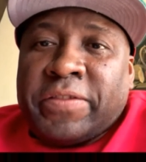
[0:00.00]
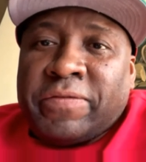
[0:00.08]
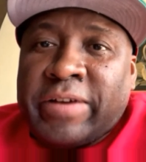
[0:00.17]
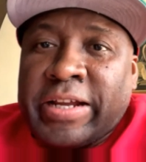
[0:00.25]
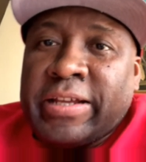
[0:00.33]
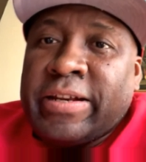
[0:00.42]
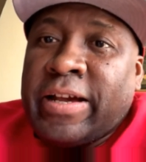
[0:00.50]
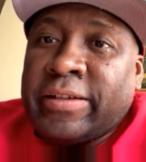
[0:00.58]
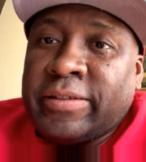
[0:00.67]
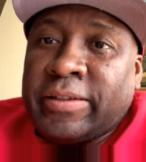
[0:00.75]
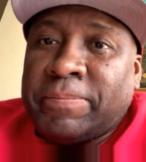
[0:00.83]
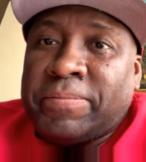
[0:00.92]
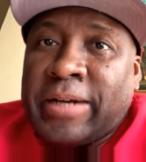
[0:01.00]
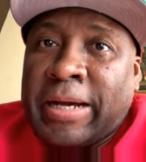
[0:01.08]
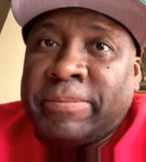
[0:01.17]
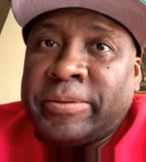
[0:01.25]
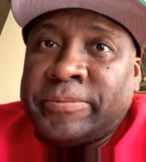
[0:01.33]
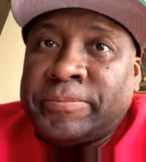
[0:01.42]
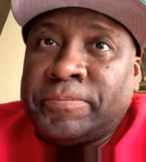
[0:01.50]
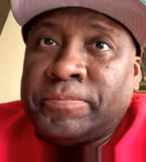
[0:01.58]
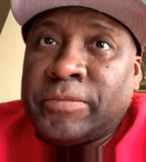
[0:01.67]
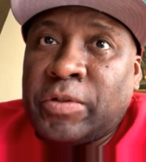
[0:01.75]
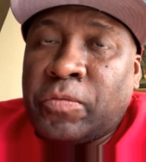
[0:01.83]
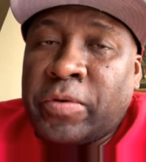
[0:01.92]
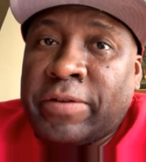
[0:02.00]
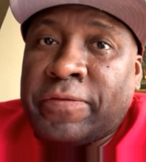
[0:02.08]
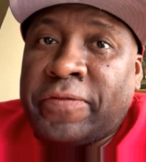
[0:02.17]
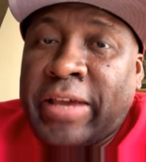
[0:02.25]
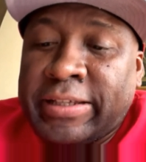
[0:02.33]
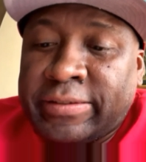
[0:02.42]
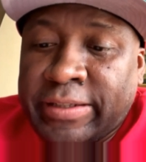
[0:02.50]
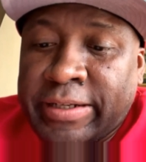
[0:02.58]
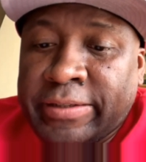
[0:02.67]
to recognize that the problem we're facing